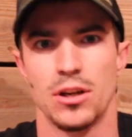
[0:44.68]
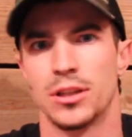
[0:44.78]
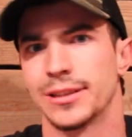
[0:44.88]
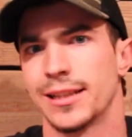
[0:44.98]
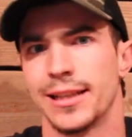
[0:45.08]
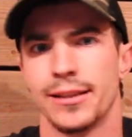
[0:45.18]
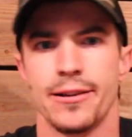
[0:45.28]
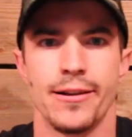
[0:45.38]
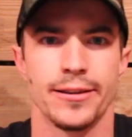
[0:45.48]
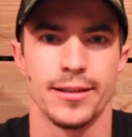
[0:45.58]
online
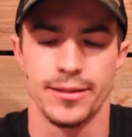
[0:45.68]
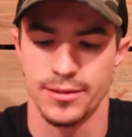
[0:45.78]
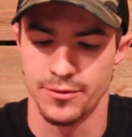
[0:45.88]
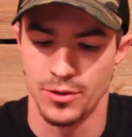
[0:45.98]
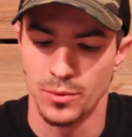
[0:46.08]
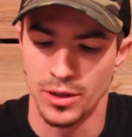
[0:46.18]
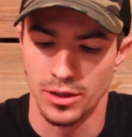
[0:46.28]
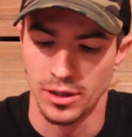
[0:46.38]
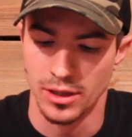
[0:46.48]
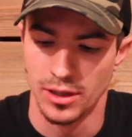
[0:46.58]
contest, if you
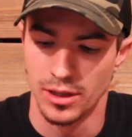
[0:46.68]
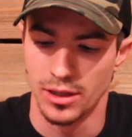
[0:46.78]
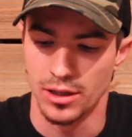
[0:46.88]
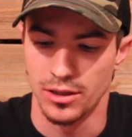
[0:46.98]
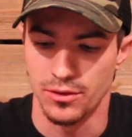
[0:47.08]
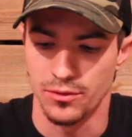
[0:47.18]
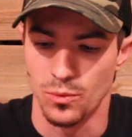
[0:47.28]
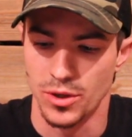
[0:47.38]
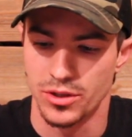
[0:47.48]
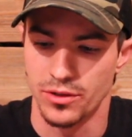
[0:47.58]
will, of
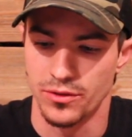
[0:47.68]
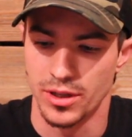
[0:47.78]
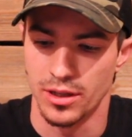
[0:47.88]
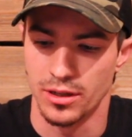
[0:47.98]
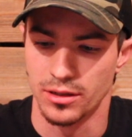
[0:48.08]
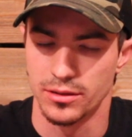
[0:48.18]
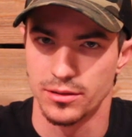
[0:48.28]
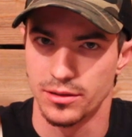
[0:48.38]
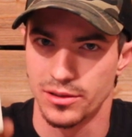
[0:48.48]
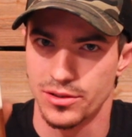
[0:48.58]
which of their
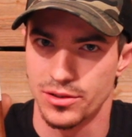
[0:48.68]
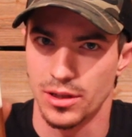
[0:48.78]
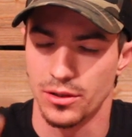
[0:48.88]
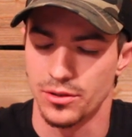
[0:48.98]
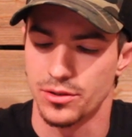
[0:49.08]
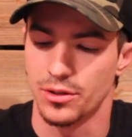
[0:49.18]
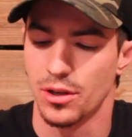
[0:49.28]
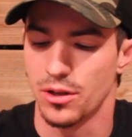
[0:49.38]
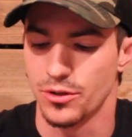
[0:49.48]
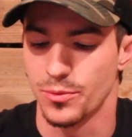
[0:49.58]
Cellar
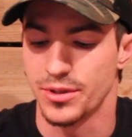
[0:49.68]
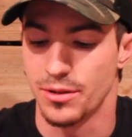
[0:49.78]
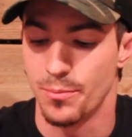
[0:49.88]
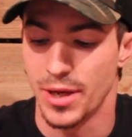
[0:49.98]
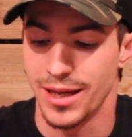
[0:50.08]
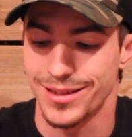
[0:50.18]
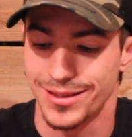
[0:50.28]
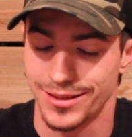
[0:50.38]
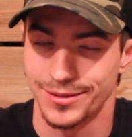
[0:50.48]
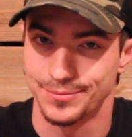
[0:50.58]
cigars was the
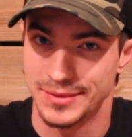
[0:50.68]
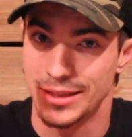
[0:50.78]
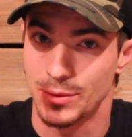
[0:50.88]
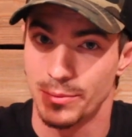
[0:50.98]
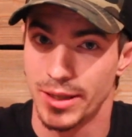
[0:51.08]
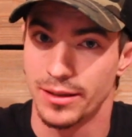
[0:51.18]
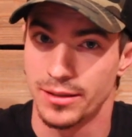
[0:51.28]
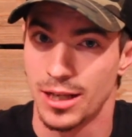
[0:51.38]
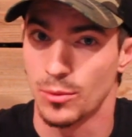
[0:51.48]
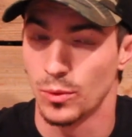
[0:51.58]
best. This one made it
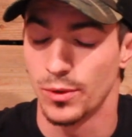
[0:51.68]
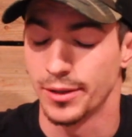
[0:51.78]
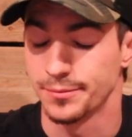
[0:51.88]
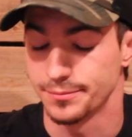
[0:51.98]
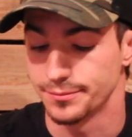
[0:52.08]
to #1.